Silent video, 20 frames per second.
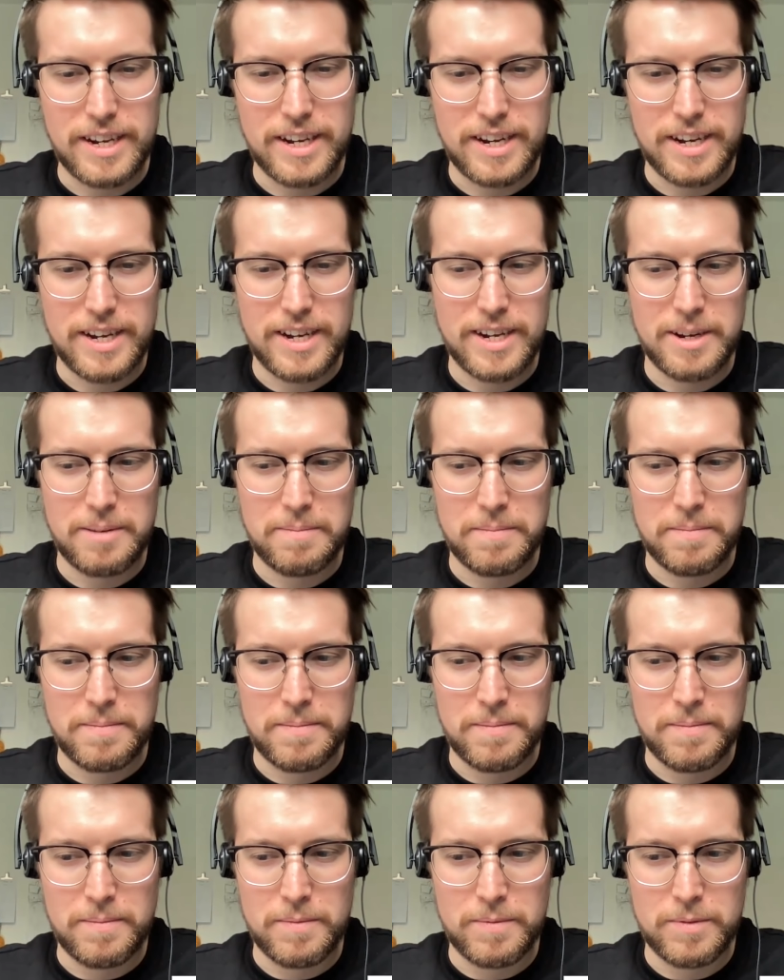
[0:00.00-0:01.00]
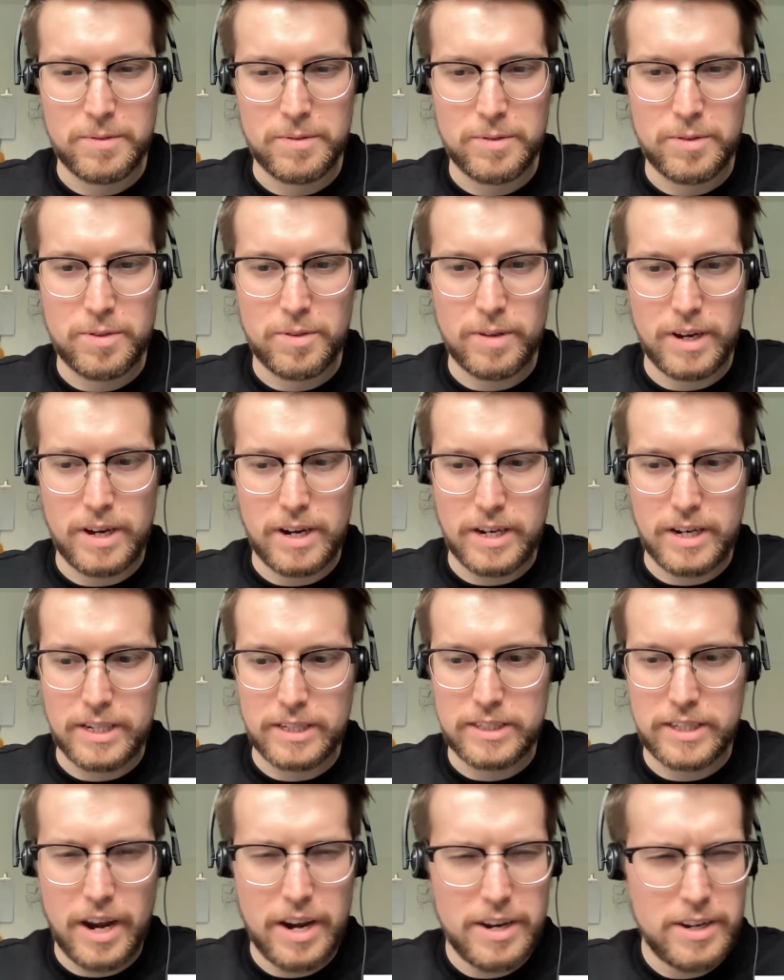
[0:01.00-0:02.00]
Um, I
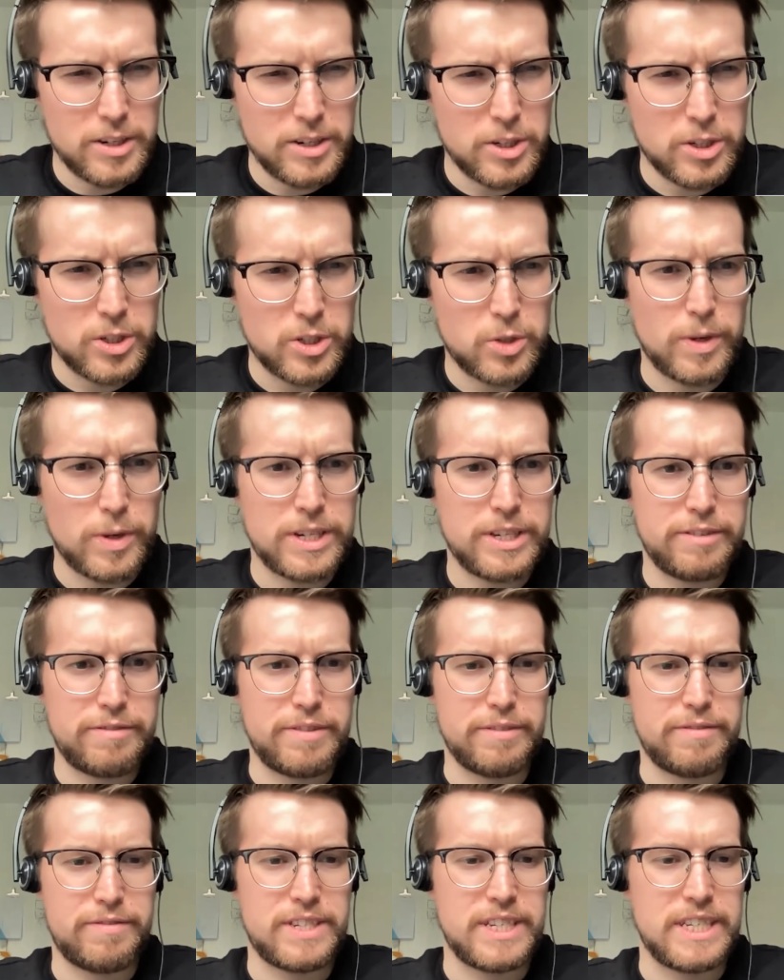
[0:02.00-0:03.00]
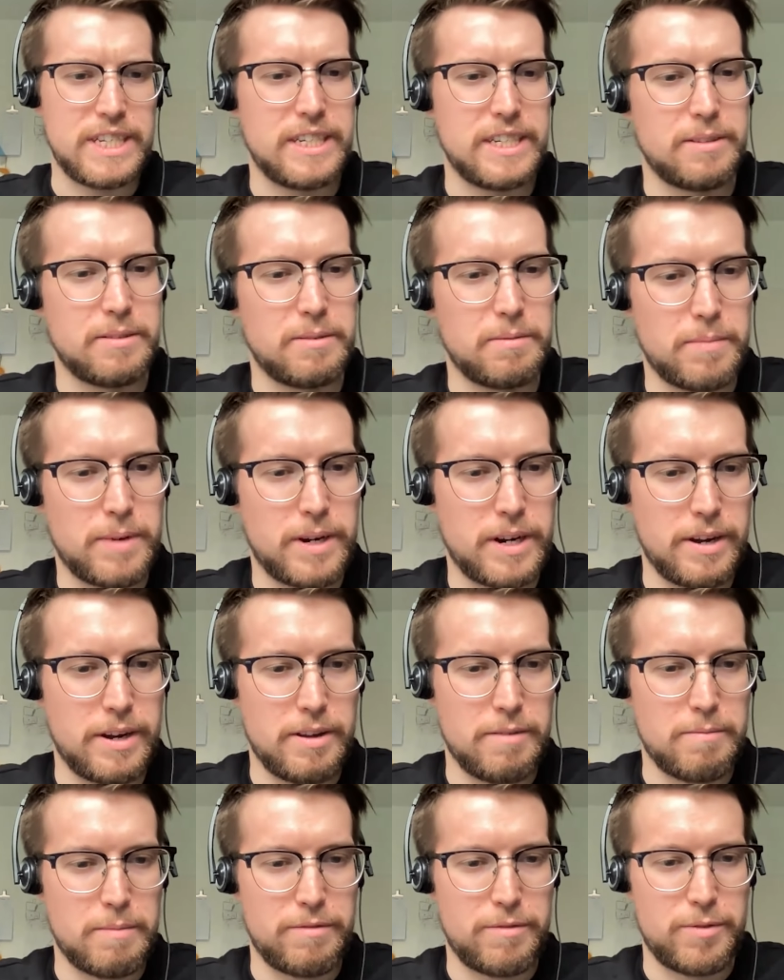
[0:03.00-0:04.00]
started in 2015,
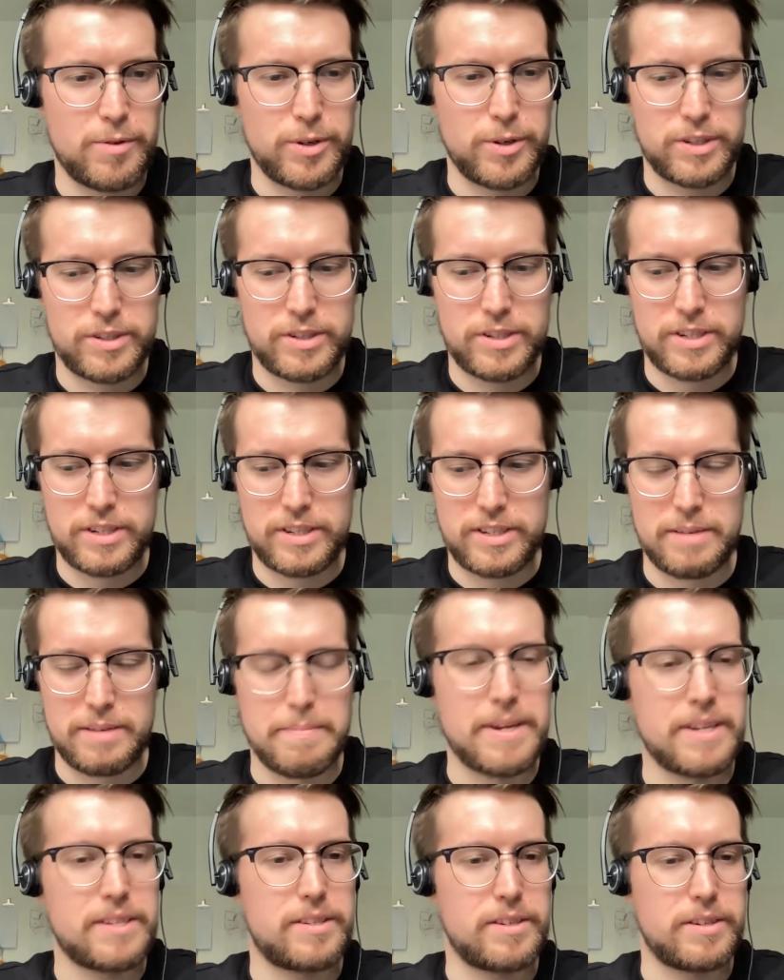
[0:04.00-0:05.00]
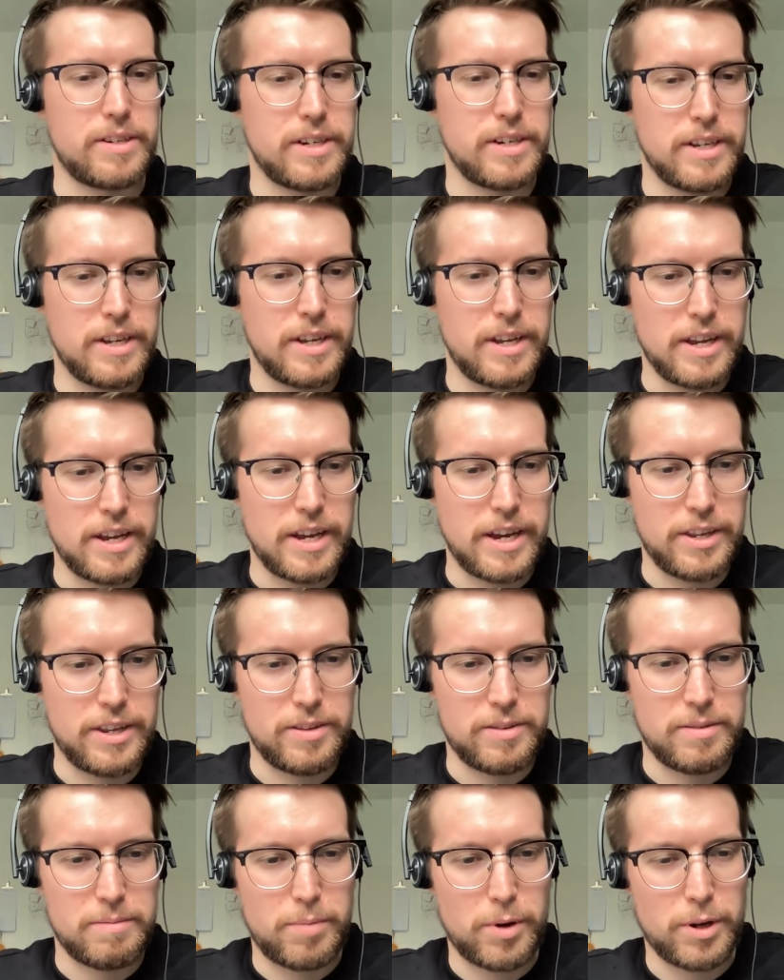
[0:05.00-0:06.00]
my, my first semester
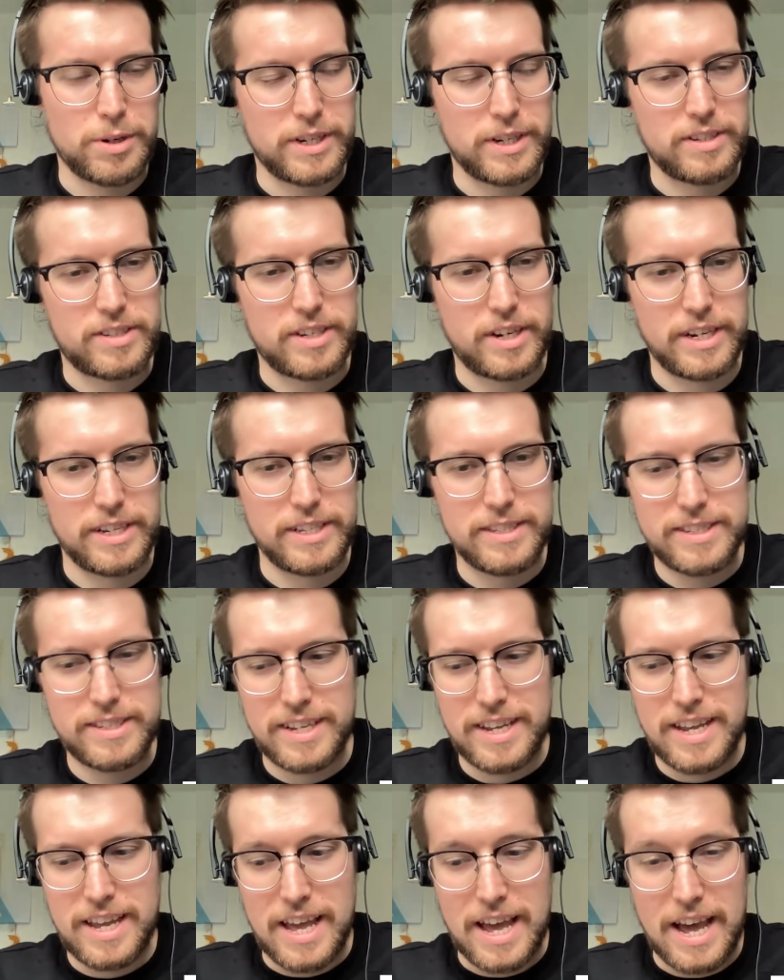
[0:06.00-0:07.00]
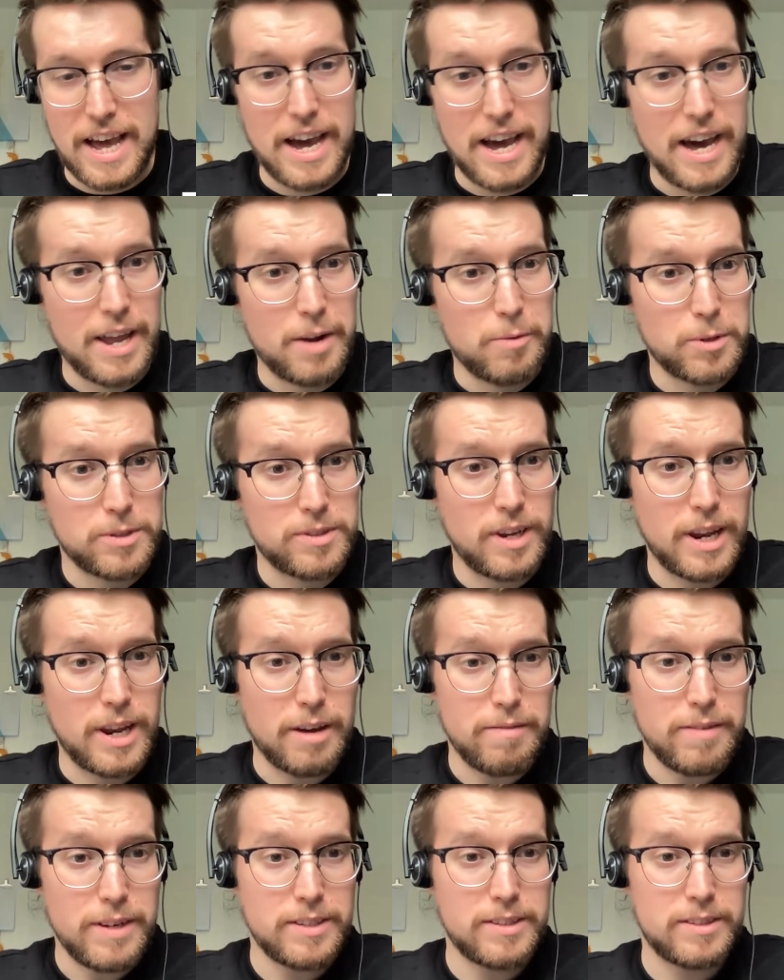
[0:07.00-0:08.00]
in political science, and it was a
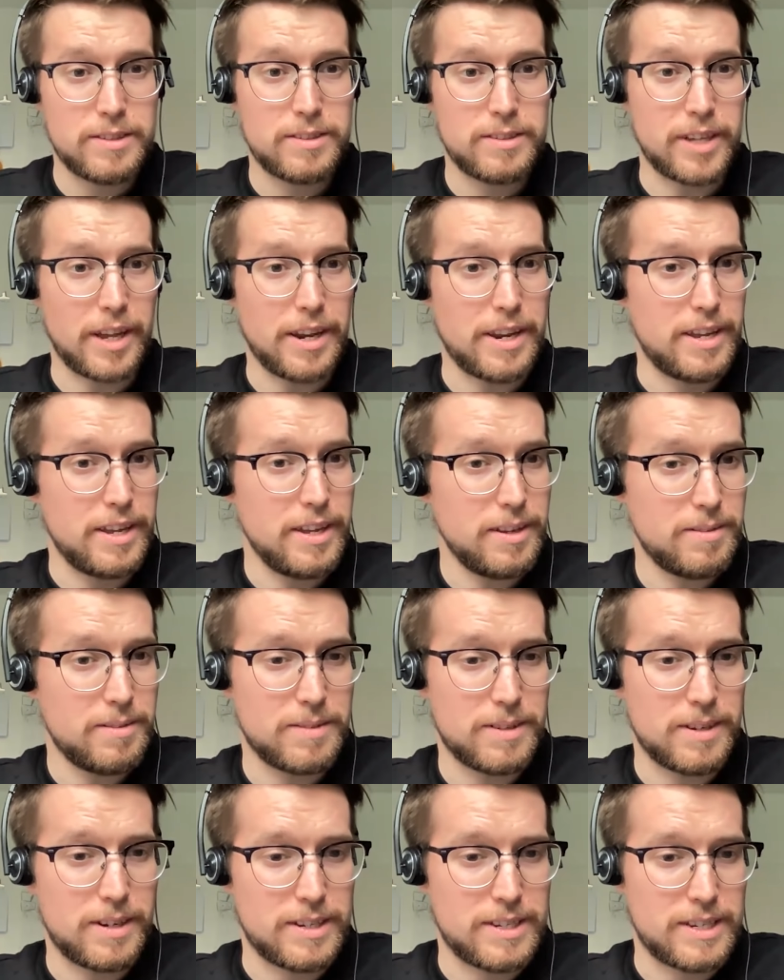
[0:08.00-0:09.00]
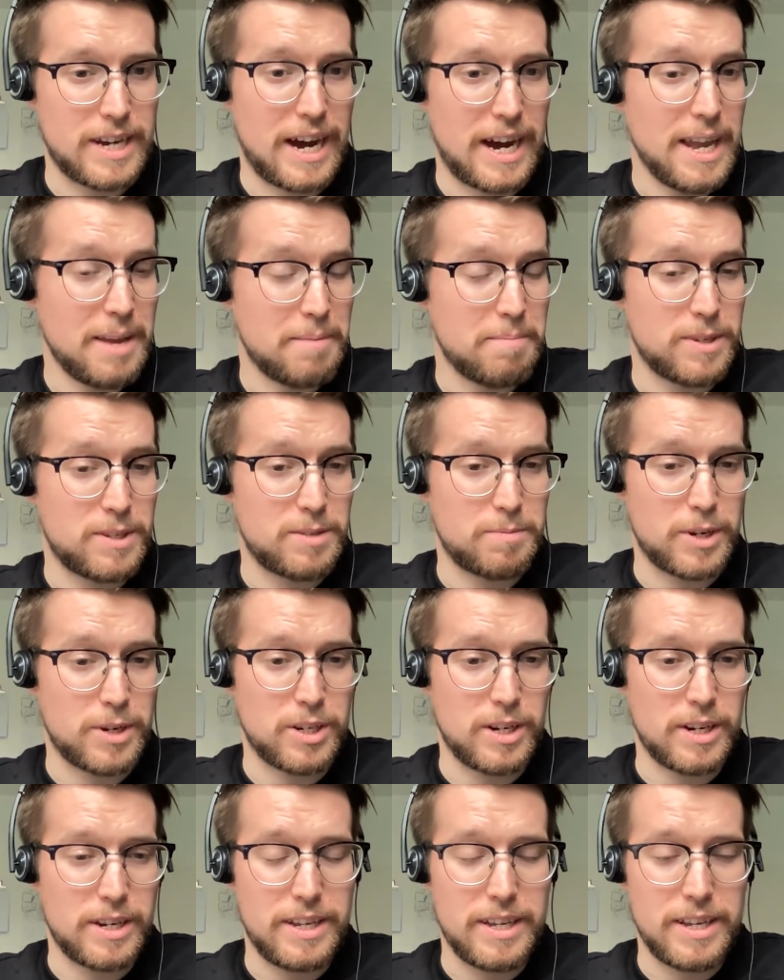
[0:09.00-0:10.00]
lovely study, uh, time
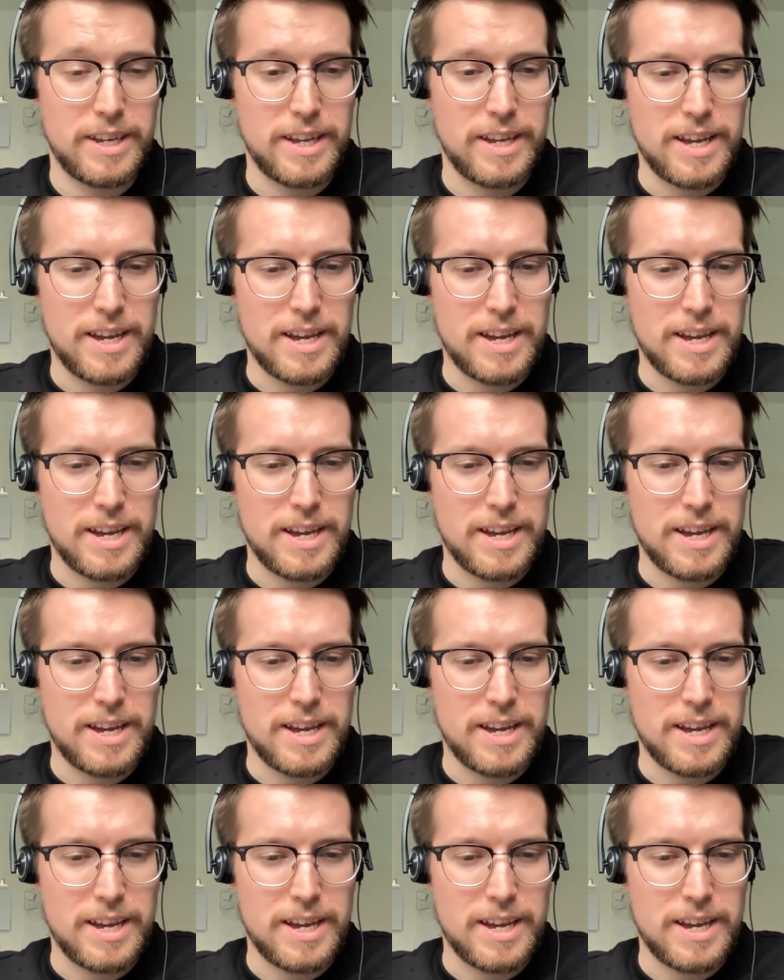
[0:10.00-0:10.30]
especially.